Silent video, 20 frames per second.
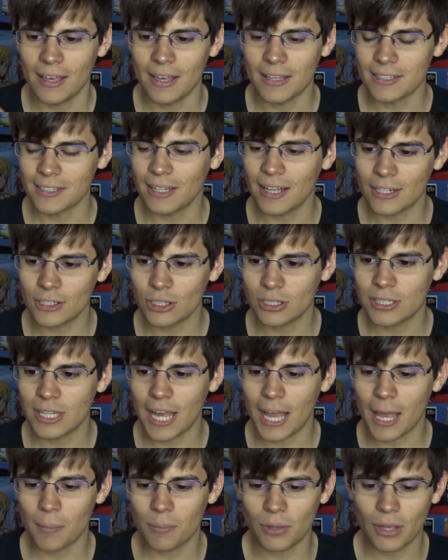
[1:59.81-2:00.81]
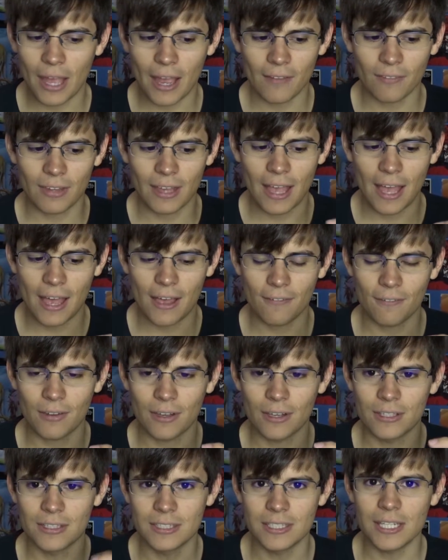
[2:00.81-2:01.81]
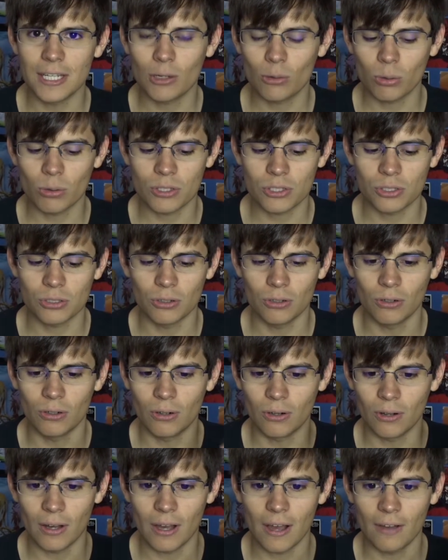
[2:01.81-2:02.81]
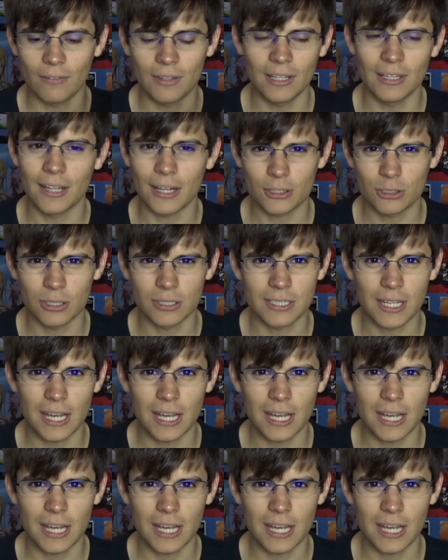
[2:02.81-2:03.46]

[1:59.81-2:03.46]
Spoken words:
It's an electric type. You have to have a Z crystal of the electric